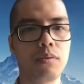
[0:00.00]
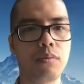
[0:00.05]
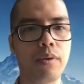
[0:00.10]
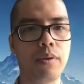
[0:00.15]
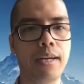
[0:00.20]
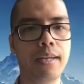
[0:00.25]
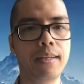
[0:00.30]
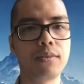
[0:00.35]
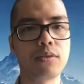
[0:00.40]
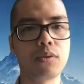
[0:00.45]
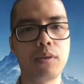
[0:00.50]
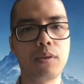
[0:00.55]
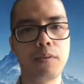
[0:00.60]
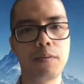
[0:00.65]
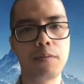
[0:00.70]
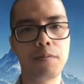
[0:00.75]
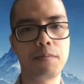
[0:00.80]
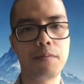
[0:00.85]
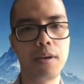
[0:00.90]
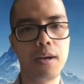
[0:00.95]
right? So
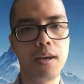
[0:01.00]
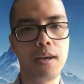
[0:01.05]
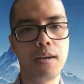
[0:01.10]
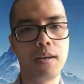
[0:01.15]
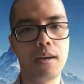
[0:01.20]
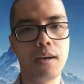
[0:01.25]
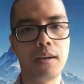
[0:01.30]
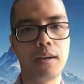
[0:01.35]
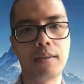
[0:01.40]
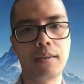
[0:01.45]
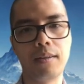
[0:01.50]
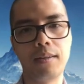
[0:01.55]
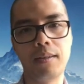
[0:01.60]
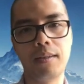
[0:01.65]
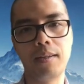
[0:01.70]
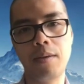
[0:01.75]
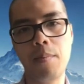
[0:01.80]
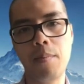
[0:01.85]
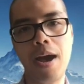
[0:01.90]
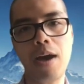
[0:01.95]

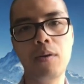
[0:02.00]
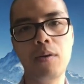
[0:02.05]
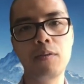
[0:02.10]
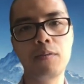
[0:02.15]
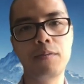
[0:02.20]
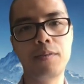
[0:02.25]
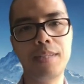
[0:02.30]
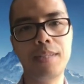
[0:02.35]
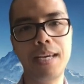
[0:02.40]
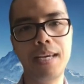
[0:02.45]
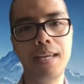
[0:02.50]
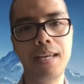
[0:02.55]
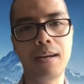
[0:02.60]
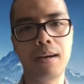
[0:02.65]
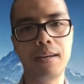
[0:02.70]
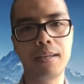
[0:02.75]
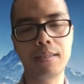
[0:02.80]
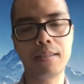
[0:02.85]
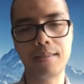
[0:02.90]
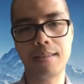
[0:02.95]
the amount of
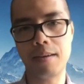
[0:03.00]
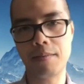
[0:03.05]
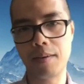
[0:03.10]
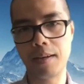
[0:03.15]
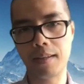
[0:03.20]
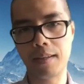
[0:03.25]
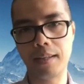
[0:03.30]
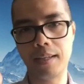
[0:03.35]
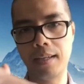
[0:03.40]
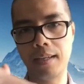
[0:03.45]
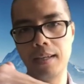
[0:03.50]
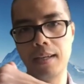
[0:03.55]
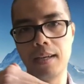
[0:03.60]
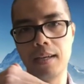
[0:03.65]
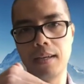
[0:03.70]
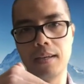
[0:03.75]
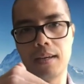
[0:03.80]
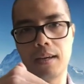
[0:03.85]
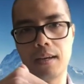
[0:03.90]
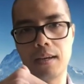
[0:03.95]
data is definitely
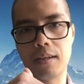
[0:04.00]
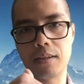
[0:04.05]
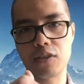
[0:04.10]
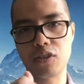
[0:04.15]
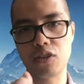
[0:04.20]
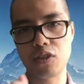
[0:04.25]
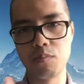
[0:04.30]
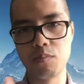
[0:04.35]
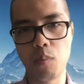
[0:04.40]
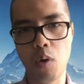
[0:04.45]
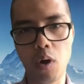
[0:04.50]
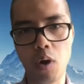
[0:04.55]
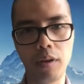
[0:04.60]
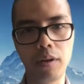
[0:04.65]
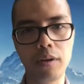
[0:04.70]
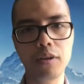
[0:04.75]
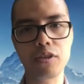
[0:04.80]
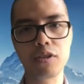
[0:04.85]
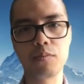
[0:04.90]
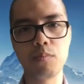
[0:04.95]

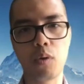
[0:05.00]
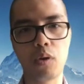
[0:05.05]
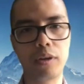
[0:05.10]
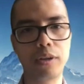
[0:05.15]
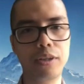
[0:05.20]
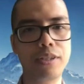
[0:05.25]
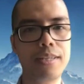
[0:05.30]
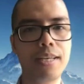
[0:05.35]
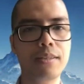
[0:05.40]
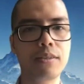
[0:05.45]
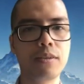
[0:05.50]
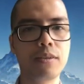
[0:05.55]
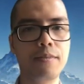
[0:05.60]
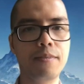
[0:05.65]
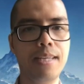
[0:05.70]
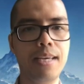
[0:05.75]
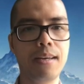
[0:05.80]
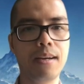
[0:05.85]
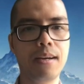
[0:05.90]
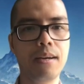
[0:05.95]
smaller sets
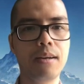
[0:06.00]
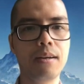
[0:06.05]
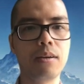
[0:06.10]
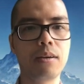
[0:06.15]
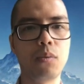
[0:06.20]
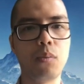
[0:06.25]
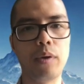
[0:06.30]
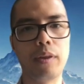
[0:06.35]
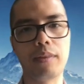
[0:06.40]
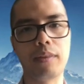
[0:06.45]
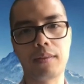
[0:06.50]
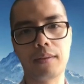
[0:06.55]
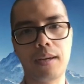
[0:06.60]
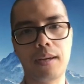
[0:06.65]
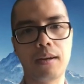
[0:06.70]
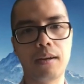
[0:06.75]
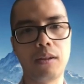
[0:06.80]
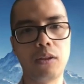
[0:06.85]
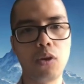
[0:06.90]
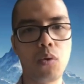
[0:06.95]
of data with
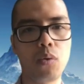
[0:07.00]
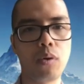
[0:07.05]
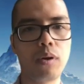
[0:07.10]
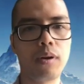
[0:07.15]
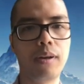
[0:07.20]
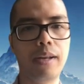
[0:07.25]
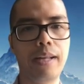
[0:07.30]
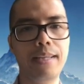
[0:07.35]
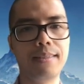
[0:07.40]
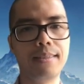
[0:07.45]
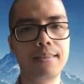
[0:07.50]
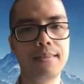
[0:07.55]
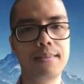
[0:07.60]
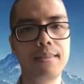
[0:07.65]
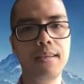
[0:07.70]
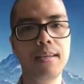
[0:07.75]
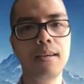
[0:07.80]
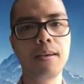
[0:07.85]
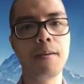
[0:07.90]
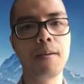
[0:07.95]
kind of lower
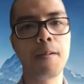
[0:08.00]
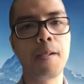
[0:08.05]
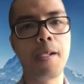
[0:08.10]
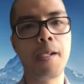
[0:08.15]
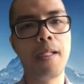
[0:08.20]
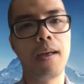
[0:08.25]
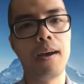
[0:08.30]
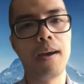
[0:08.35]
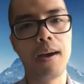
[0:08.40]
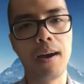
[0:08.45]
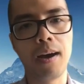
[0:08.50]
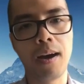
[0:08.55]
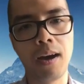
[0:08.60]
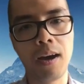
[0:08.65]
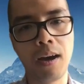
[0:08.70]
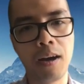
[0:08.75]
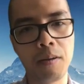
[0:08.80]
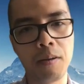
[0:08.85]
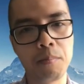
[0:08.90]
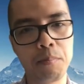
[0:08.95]
latency,
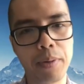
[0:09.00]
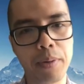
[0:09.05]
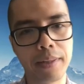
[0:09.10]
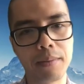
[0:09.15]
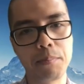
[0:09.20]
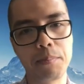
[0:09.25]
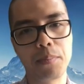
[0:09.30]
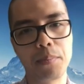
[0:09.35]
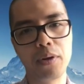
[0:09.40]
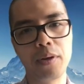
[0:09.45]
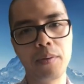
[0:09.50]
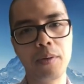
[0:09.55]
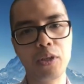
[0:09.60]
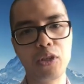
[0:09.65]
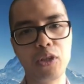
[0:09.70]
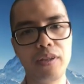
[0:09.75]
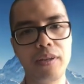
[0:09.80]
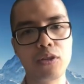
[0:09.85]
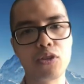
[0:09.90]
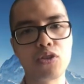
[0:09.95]
but pretty
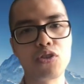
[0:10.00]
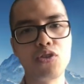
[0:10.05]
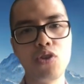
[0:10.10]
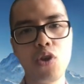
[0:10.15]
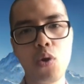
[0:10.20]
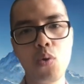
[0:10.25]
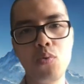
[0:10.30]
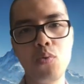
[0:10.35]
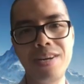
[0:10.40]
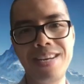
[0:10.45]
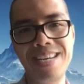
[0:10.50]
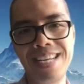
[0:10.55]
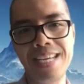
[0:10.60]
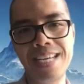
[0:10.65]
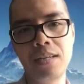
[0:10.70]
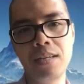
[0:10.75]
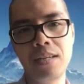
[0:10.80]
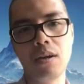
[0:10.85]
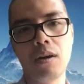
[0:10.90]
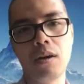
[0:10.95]
much there's no
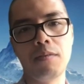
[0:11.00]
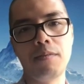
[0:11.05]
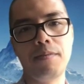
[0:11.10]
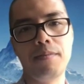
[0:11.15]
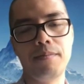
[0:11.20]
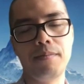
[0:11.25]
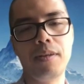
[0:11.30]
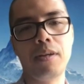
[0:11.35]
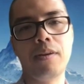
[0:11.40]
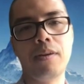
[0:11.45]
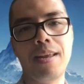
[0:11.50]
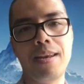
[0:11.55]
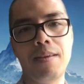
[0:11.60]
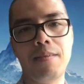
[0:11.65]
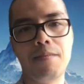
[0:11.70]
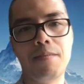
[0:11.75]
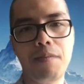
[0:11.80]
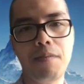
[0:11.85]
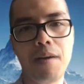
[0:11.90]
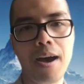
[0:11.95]
need of
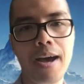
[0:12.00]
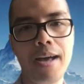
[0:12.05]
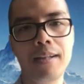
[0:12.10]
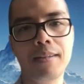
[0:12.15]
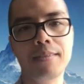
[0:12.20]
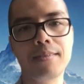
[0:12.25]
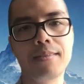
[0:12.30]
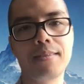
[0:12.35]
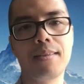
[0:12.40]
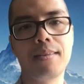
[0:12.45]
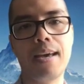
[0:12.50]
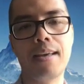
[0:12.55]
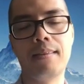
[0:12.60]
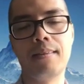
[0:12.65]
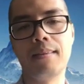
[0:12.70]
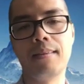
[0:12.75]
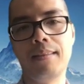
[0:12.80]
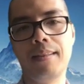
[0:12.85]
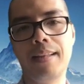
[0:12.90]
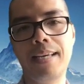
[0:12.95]
any files,
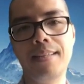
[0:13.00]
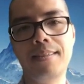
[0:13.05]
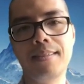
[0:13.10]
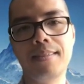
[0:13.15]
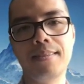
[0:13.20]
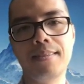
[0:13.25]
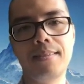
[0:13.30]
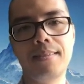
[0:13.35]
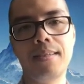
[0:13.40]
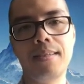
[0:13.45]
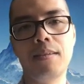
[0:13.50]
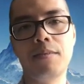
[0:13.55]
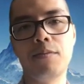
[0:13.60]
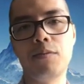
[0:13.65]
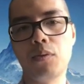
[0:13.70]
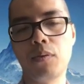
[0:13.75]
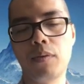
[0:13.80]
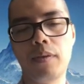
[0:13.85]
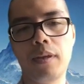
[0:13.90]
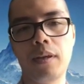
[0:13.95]
and the latency,
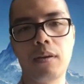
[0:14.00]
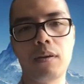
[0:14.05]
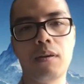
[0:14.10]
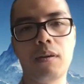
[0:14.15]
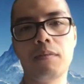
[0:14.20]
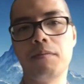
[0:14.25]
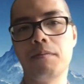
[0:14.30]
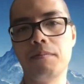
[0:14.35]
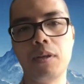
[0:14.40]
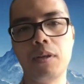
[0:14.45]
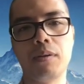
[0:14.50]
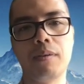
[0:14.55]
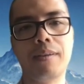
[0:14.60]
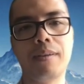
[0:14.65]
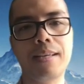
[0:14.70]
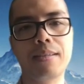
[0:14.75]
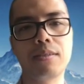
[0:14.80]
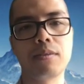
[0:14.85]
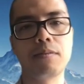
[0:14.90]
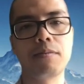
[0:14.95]
if you think of
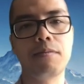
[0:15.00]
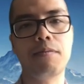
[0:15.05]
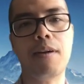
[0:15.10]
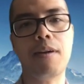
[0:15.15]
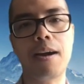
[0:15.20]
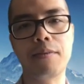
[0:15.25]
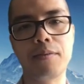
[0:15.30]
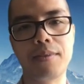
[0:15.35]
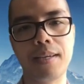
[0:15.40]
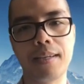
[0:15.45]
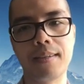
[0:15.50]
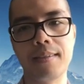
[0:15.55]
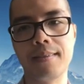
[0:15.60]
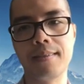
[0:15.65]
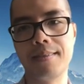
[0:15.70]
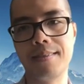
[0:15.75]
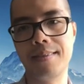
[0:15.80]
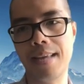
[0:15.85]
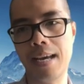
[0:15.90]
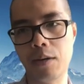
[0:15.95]
less of 5
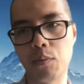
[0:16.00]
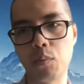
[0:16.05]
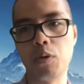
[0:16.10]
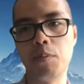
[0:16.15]
seconds, that